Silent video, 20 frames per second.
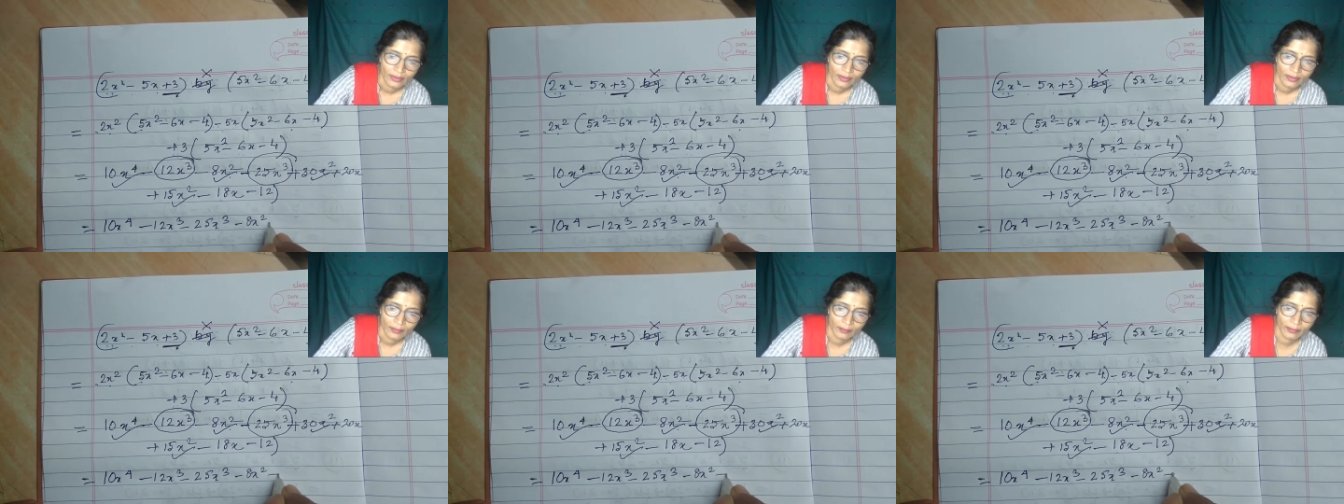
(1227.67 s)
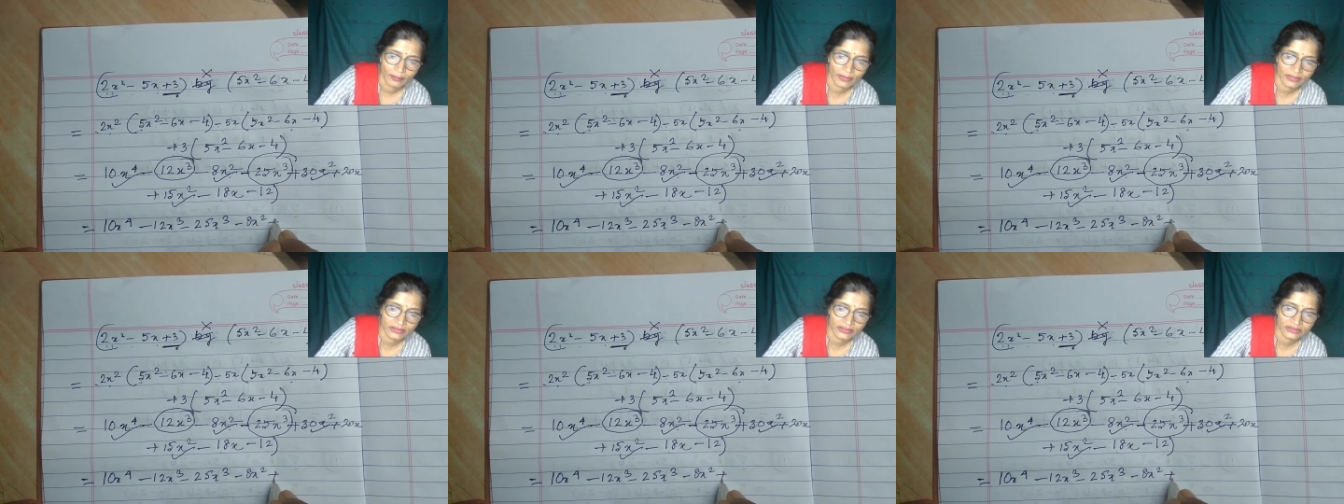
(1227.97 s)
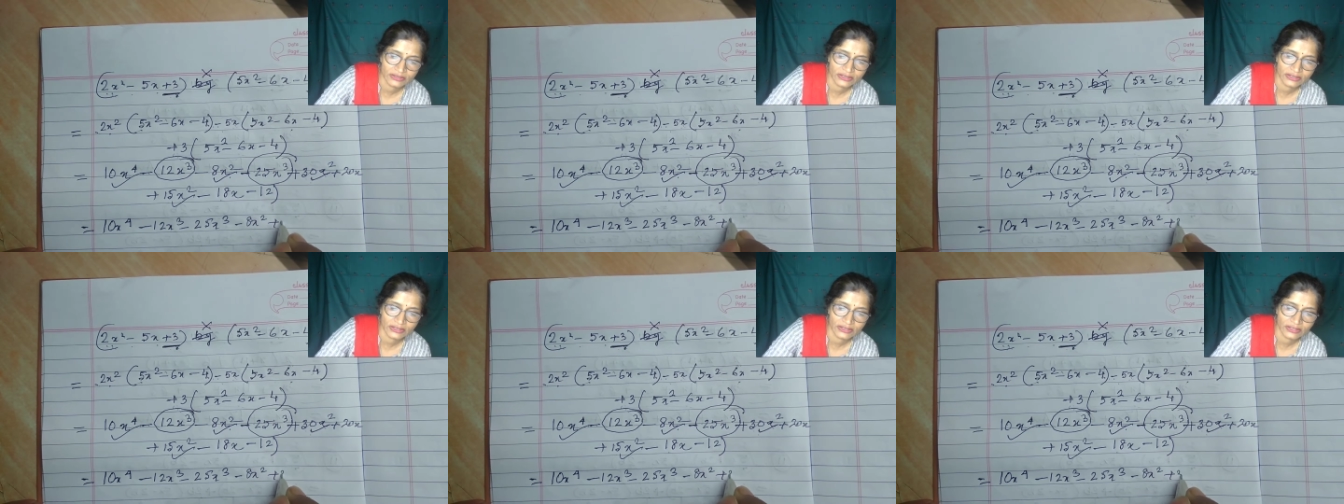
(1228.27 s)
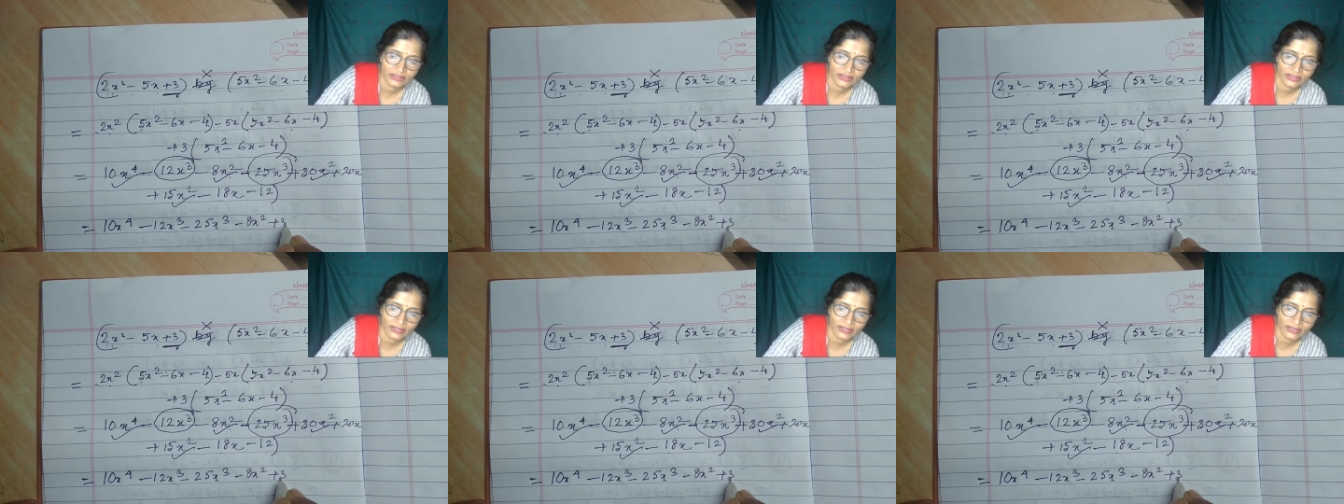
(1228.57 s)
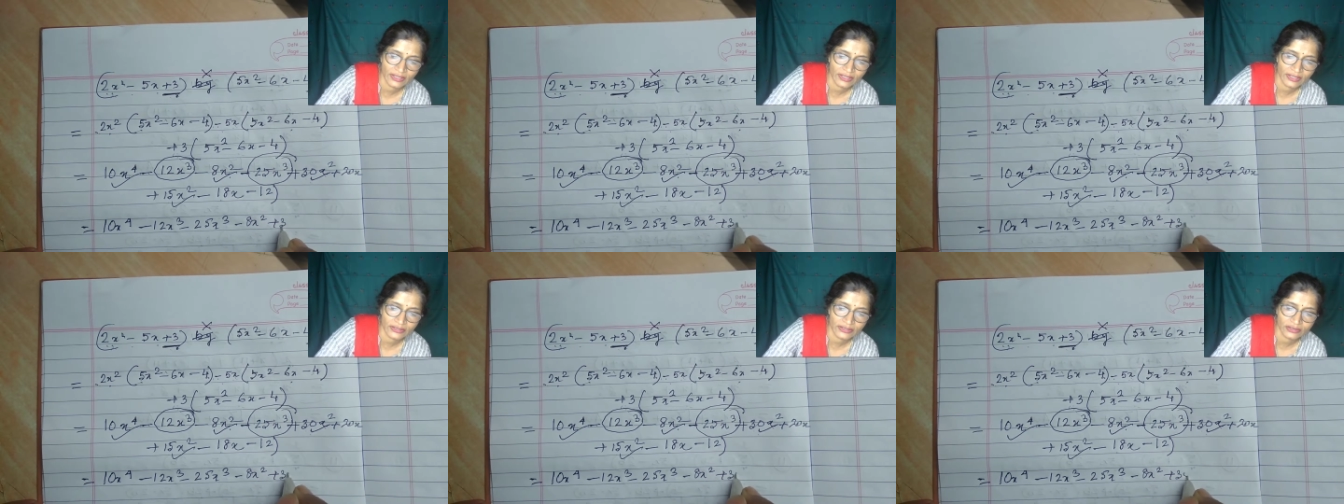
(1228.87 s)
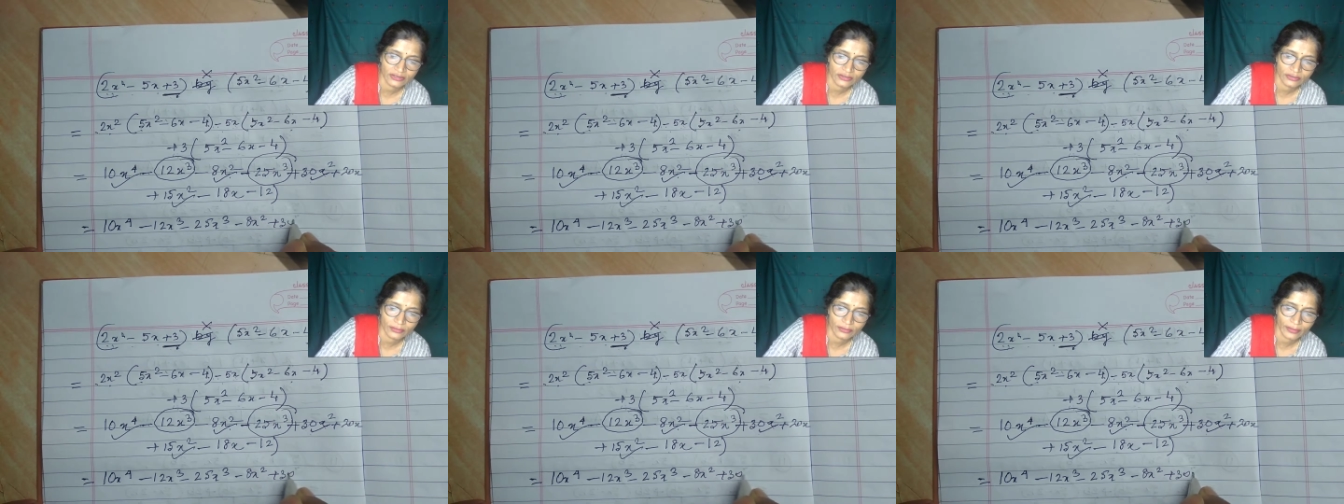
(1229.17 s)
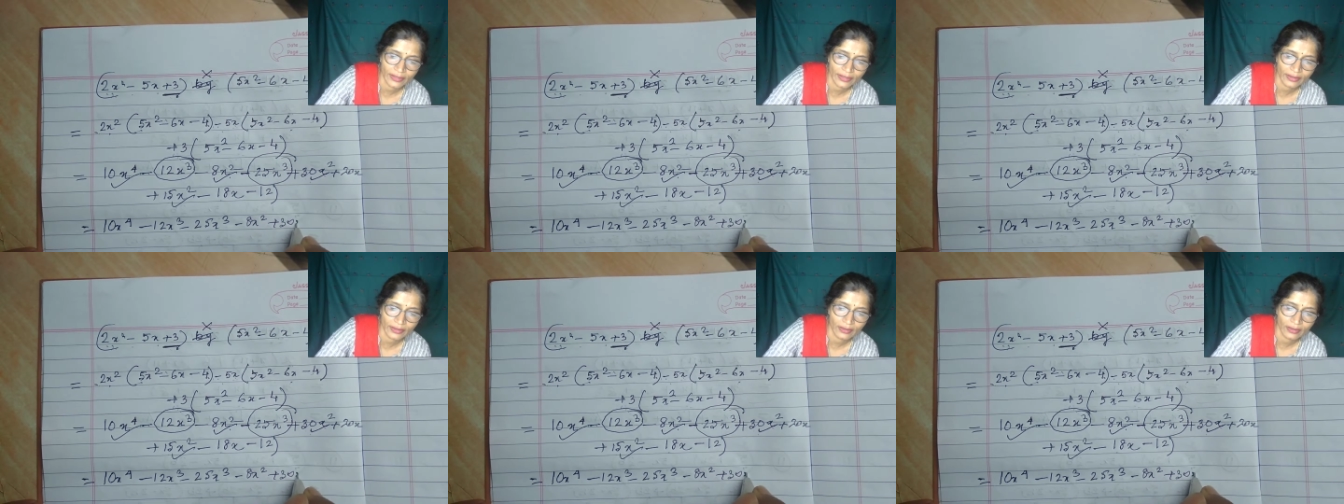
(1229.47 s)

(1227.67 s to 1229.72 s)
plus 13x square